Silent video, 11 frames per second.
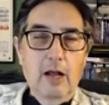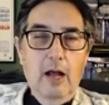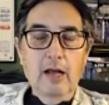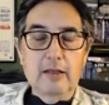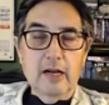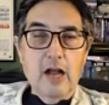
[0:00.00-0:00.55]

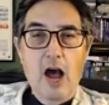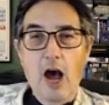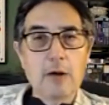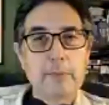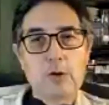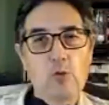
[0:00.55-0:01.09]
uh, the
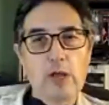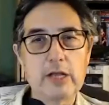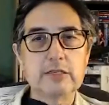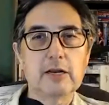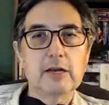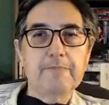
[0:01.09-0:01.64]
common
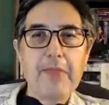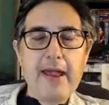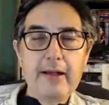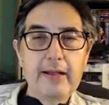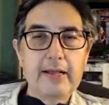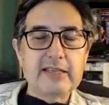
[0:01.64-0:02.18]
wisdom
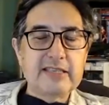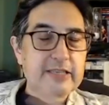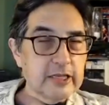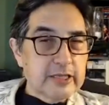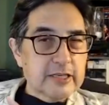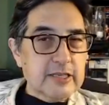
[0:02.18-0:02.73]
is
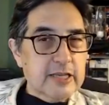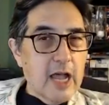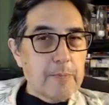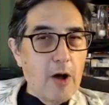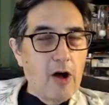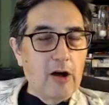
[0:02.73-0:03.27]
just a
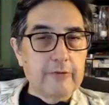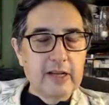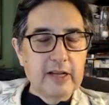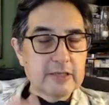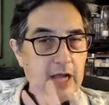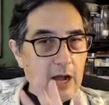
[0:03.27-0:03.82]
step off
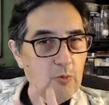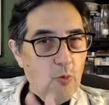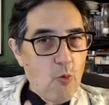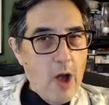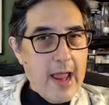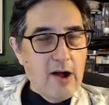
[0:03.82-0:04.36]
it's not
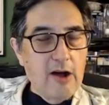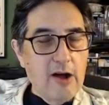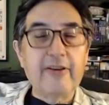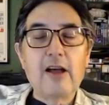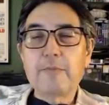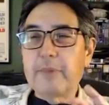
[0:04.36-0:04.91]
way off
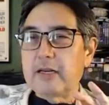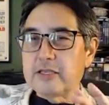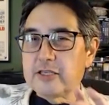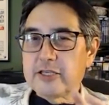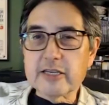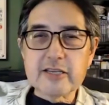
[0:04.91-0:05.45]
but it's
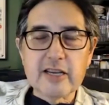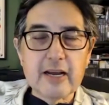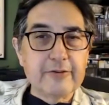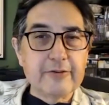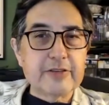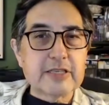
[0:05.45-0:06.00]
just
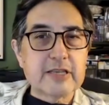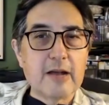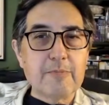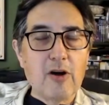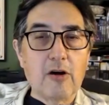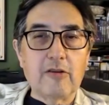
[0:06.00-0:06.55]
enough of a
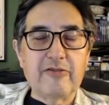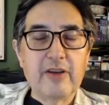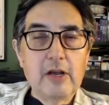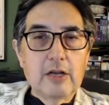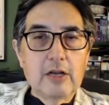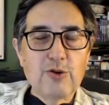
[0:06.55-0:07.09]
step off
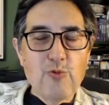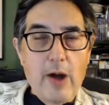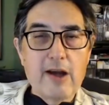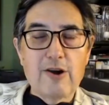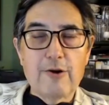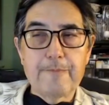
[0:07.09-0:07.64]
to
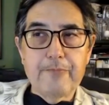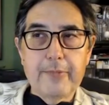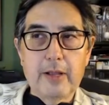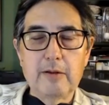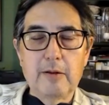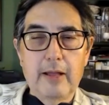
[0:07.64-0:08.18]
where
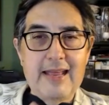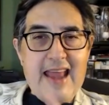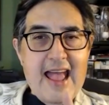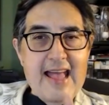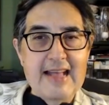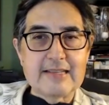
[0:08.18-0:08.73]

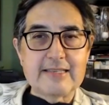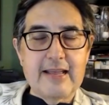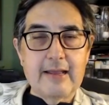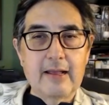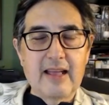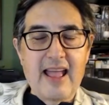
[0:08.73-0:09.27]

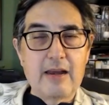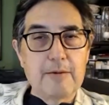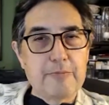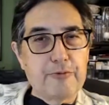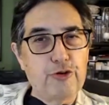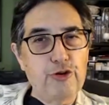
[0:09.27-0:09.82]
enacting an
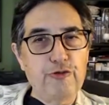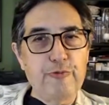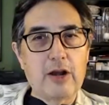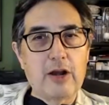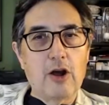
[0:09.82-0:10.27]
improvement